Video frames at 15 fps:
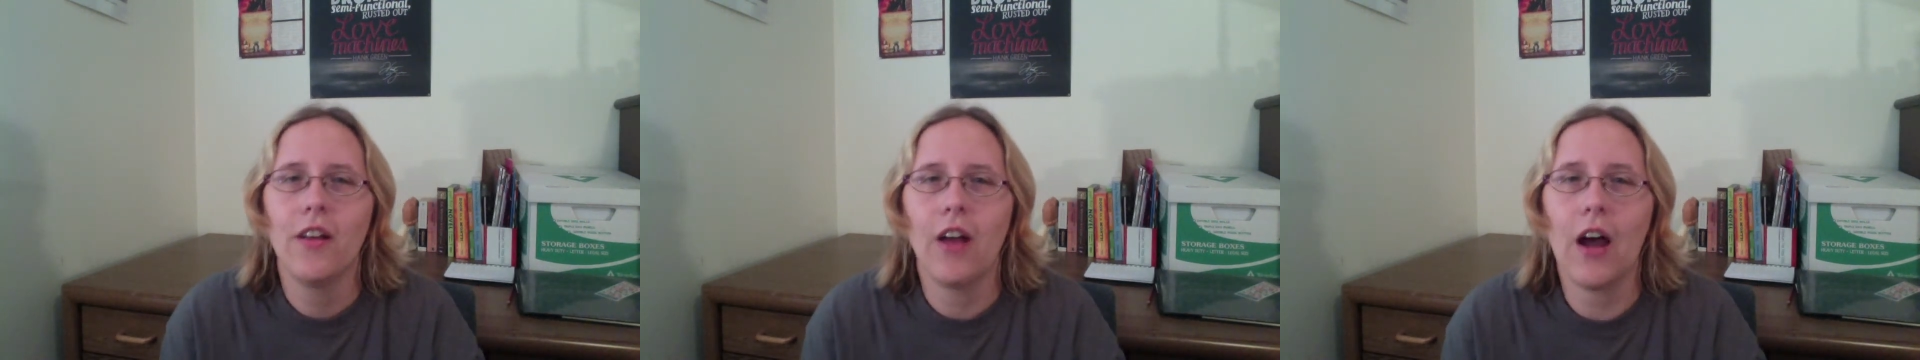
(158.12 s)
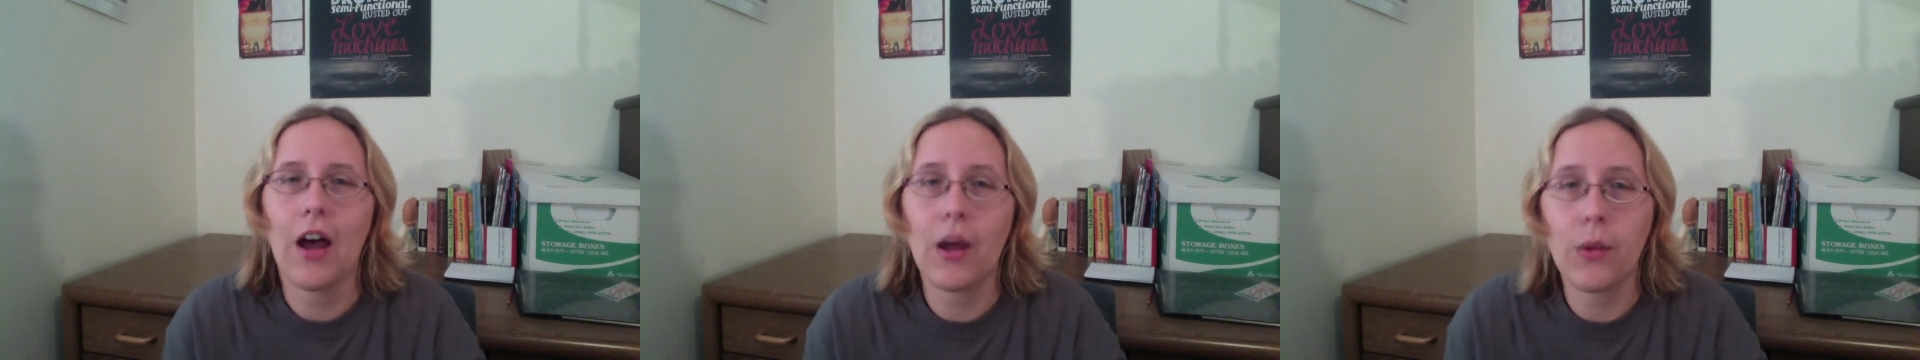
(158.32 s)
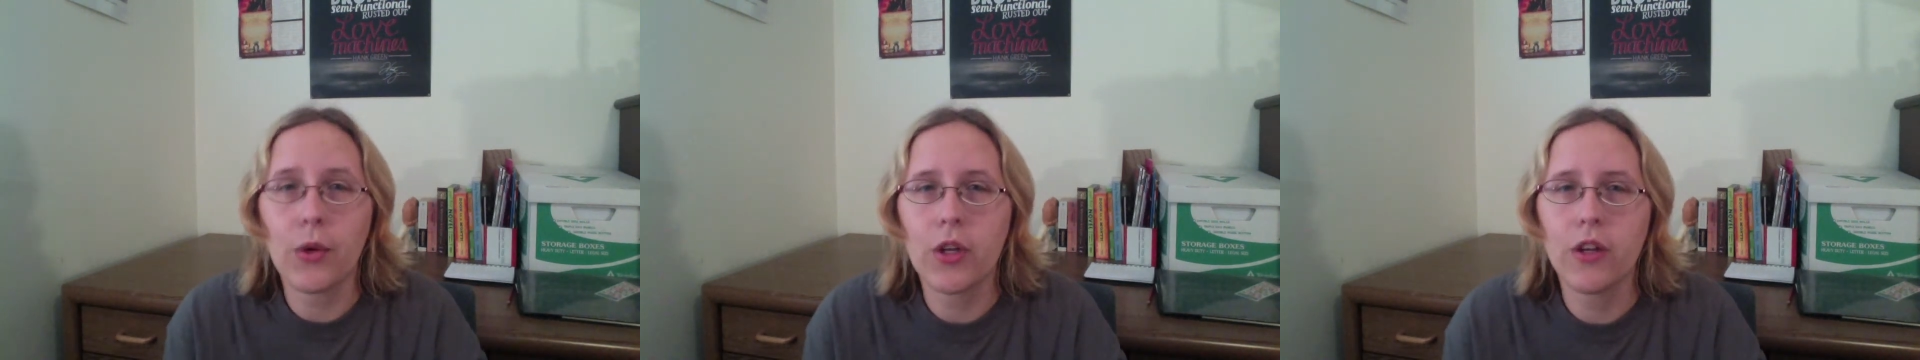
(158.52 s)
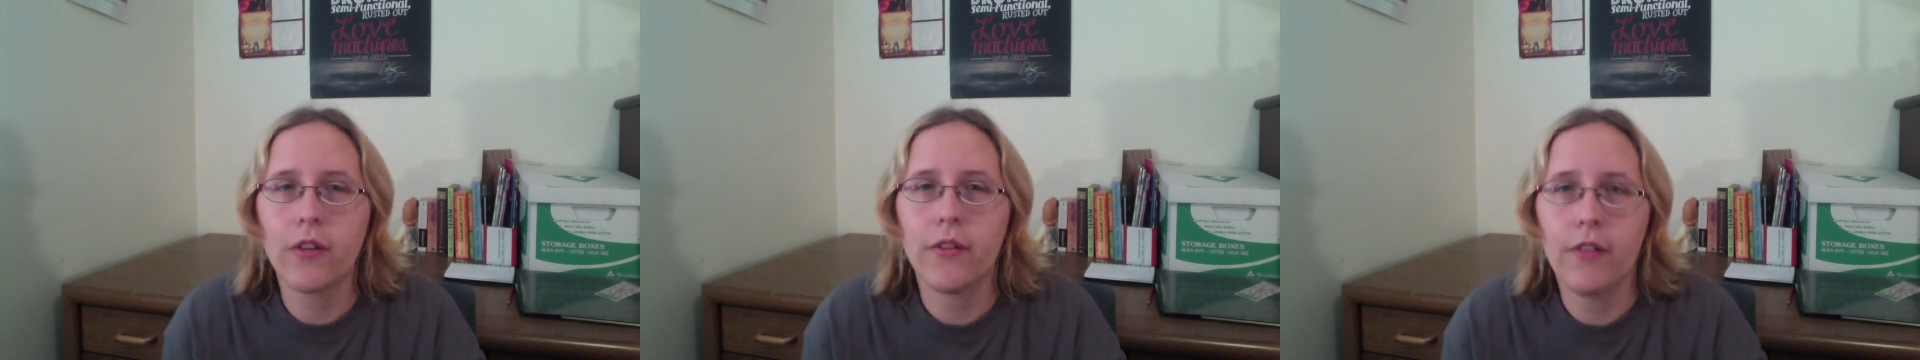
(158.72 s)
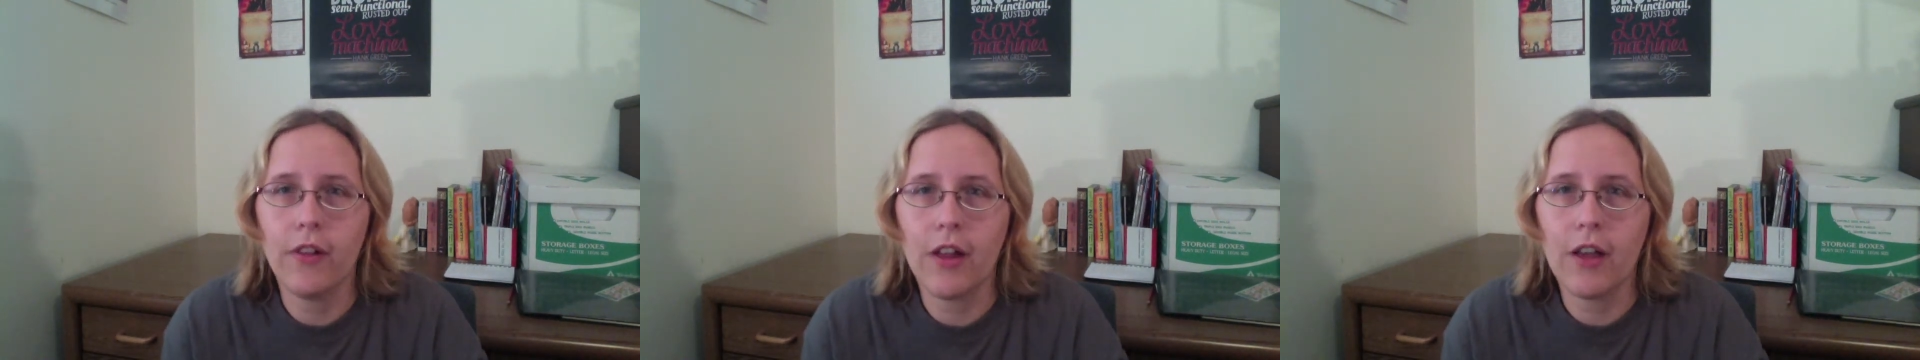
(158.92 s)
I
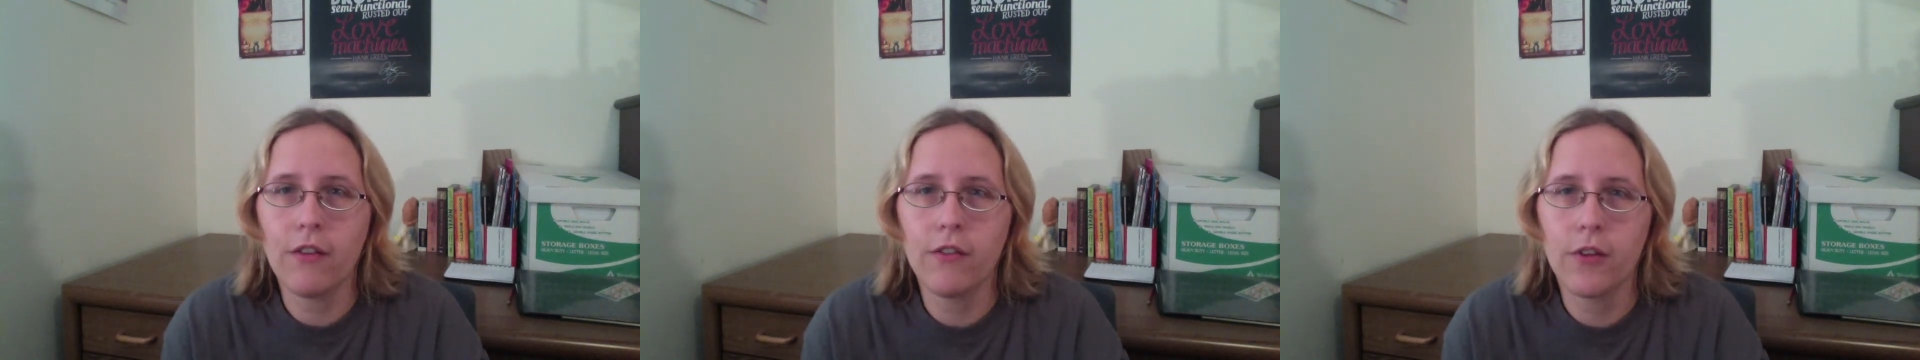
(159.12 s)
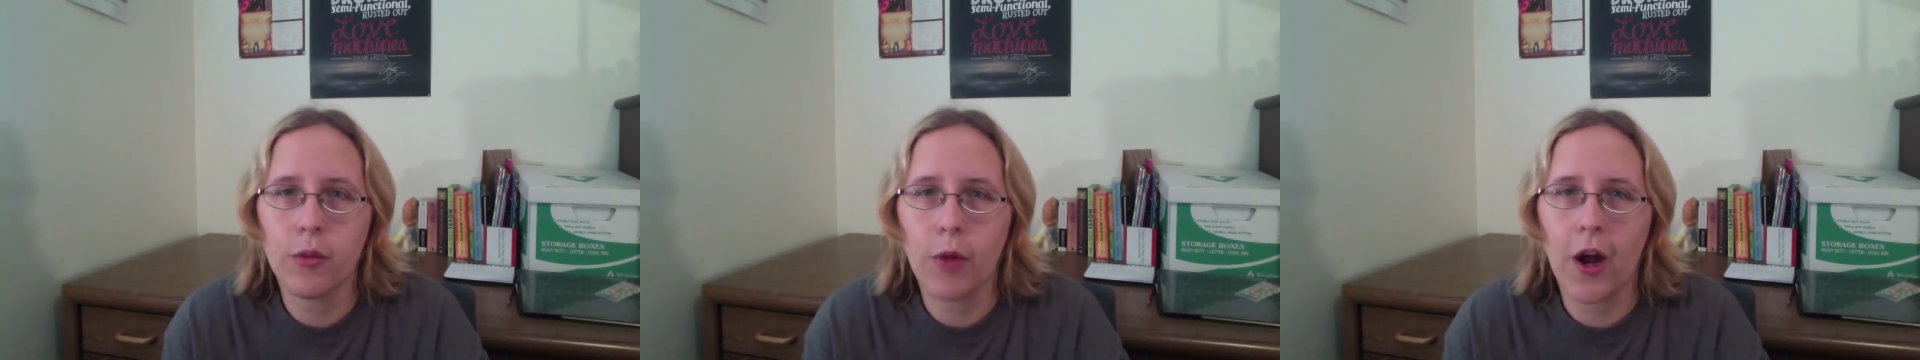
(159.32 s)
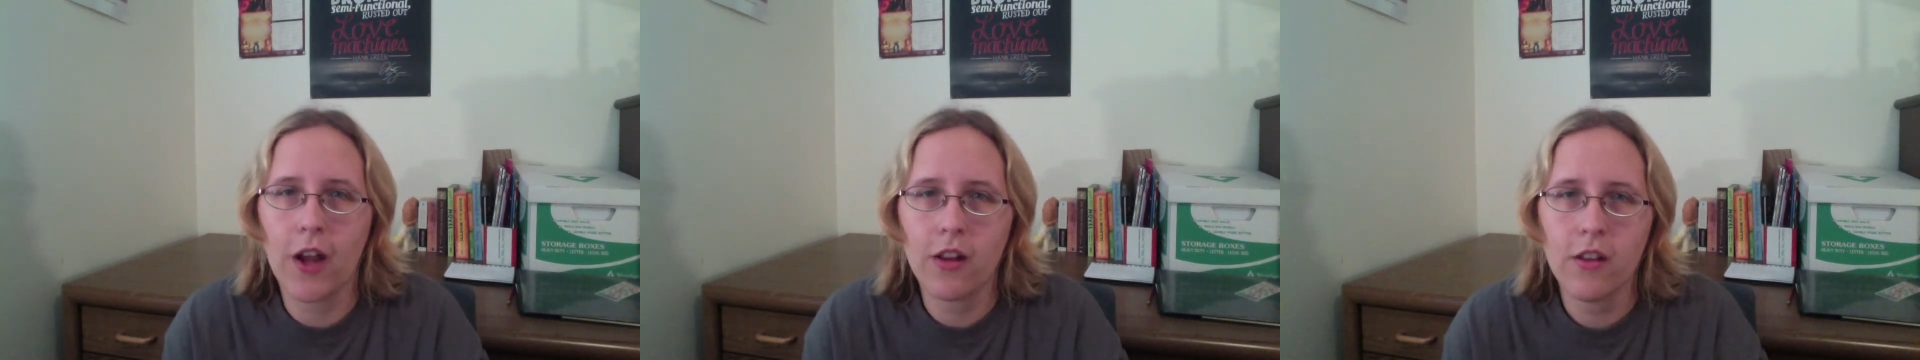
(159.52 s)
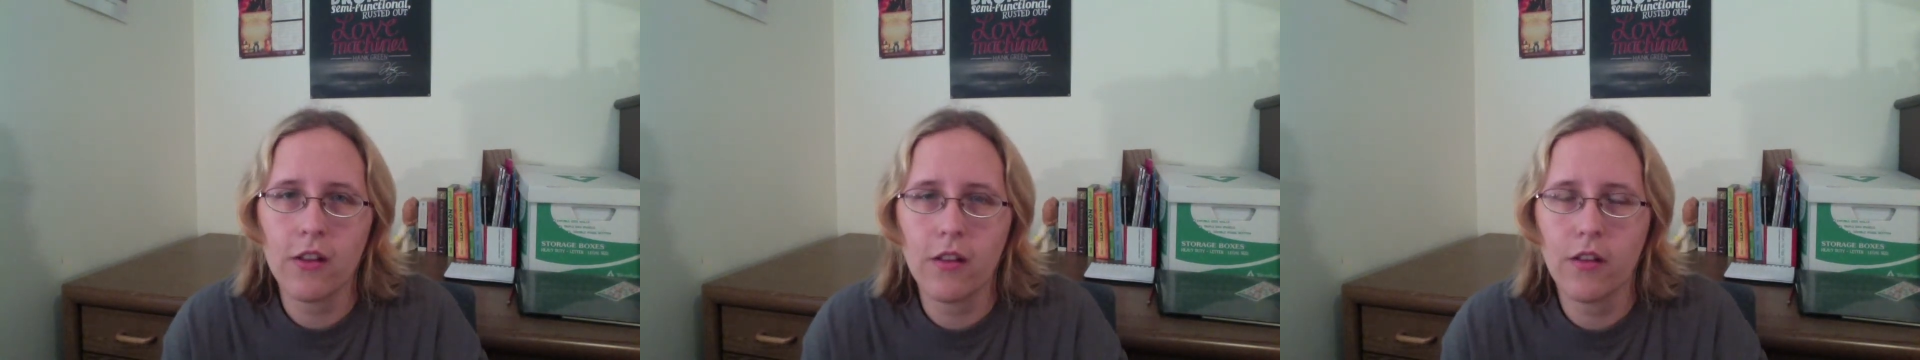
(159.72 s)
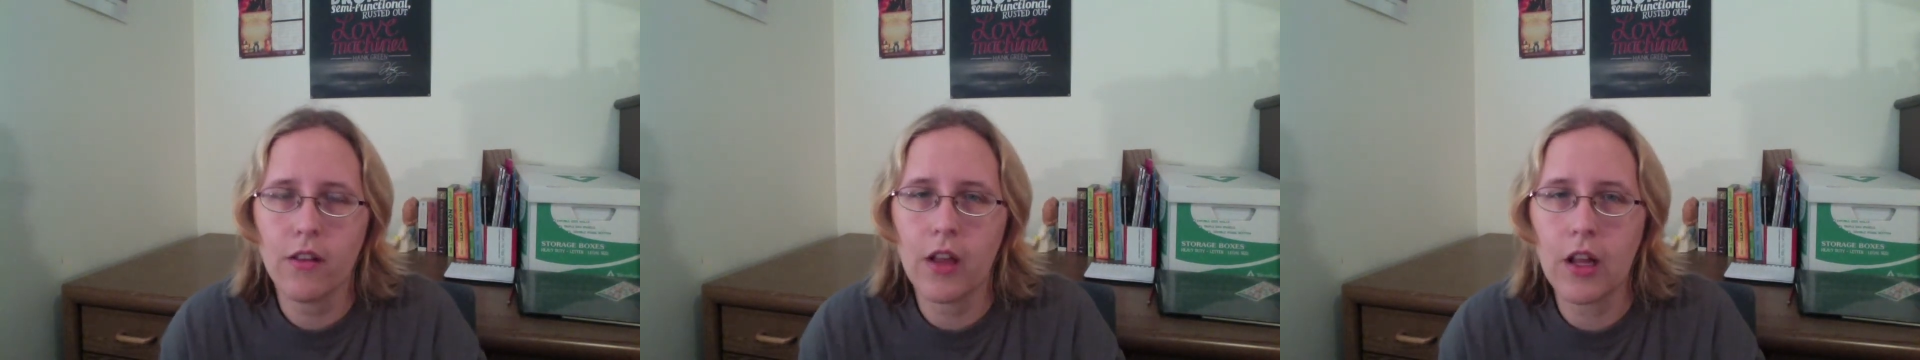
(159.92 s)
would love to practice,